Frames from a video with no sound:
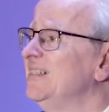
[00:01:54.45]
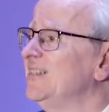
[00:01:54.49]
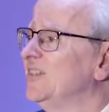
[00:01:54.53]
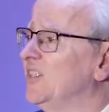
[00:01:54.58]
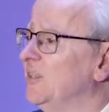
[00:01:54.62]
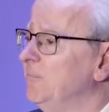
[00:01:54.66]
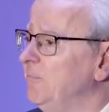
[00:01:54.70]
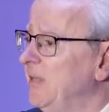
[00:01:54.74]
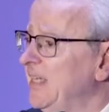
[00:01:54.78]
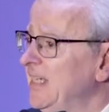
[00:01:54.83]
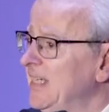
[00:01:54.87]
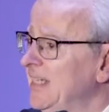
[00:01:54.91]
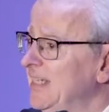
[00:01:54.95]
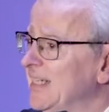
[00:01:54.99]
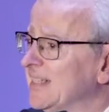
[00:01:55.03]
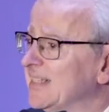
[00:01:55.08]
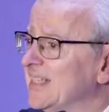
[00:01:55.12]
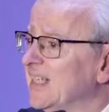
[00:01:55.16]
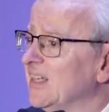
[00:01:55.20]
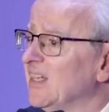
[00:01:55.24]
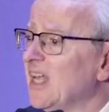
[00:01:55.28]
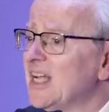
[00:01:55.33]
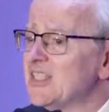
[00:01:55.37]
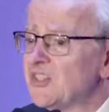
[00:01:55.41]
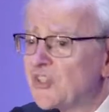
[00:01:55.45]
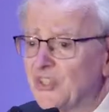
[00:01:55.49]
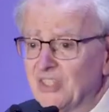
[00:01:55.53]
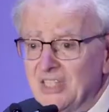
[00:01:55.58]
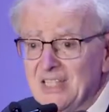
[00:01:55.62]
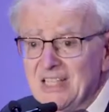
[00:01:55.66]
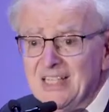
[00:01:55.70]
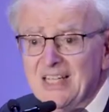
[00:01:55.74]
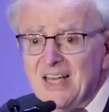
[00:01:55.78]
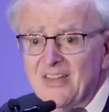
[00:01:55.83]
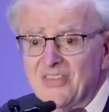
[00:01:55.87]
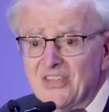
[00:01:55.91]
to be at the luncheon
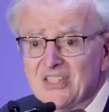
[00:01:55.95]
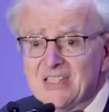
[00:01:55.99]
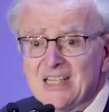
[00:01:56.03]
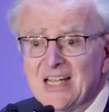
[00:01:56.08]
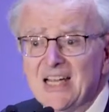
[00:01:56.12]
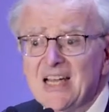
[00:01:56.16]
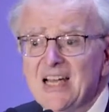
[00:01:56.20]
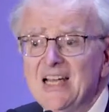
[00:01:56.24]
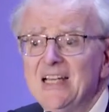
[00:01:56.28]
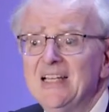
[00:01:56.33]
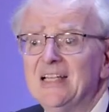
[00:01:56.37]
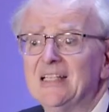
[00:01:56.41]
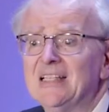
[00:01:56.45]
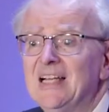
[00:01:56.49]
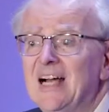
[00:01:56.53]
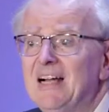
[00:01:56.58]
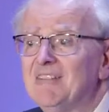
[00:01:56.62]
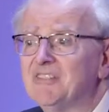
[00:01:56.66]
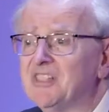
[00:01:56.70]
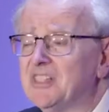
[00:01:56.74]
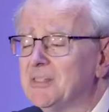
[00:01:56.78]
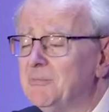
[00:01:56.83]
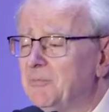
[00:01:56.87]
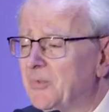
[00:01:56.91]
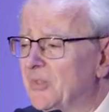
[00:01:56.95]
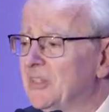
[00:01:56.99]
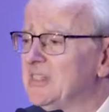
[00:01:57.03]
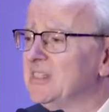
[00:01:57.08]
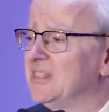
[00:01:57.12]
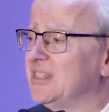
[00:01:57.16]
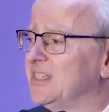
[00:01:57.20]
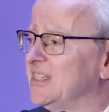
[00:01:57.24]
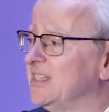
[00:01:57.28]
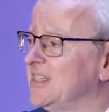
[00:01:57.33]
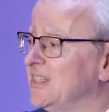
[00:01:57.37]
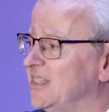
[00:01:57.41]
the other day and have some
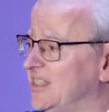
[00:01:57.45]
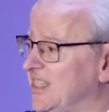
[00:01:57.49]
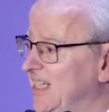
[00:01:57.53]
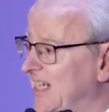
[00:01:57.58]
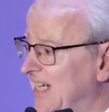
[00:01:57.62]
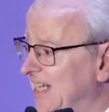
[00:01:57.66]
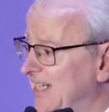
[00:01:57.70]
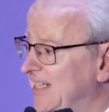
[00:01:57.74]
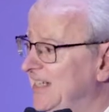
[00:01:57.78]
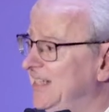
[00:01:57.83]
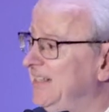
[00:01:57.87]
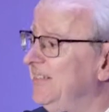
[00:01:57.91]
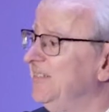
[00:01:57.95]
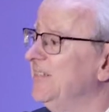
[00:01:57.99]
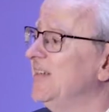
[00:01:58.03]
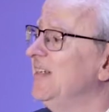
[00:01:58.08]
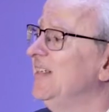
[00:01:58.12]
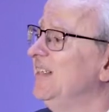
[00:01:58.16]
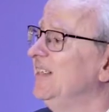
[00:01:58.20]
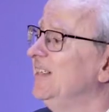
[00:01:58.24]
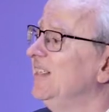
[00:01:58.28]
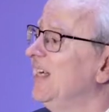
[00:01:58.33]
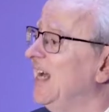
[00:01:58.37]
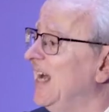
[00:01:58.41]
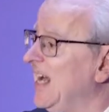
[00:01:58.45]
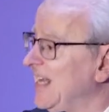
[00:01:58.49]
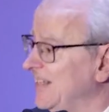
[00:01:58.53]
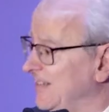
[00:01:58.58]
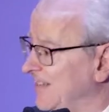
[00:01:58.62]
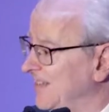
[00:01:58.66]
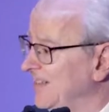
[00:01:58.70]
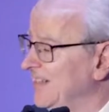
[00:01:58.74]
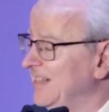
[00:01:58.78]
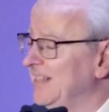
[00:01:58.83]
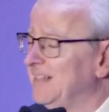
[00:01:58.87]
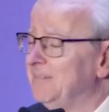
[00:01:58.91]
words to say at
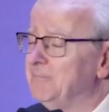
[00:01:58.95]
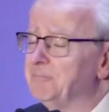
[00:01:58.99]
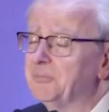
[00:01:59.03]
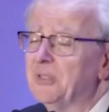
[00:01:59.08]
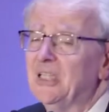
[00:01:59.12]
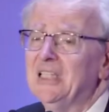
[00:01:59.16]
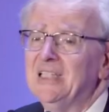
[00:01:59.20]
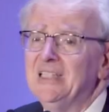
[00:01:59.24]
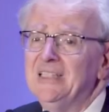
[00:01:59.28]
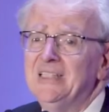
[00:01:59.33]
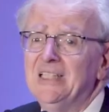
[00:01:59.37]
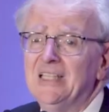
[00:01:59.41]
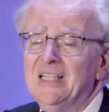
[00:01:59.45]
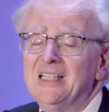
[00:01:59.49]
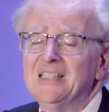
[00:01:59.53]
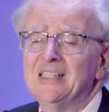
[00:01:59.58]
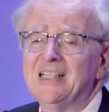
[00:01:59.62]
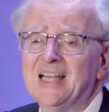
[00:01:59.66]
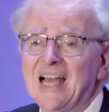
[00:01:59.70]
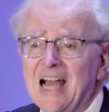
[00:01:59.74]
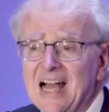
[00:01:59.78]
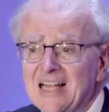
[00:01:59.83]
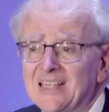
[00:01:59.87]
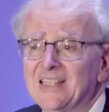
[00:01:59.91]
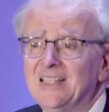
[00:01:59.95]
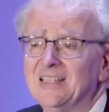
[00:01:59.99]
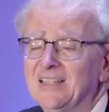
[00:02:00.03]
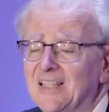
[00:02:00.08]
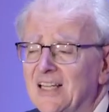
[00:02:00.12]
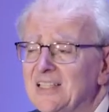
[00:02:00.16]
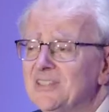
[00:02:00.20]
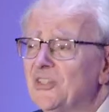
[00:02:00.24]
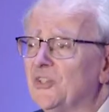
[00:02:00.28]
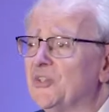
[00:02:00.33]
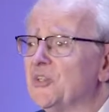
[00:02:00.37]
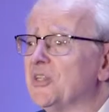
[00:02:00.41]
the pre-gala
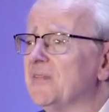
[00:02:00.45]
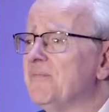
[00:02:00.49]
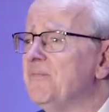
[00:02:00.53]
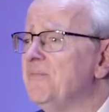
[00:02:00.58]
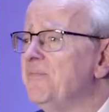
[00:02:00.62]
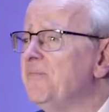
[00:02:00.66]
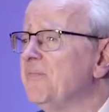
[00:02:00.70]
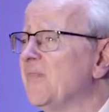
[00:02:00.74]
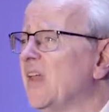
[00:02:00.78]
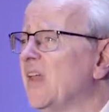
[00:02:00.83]
luncheon.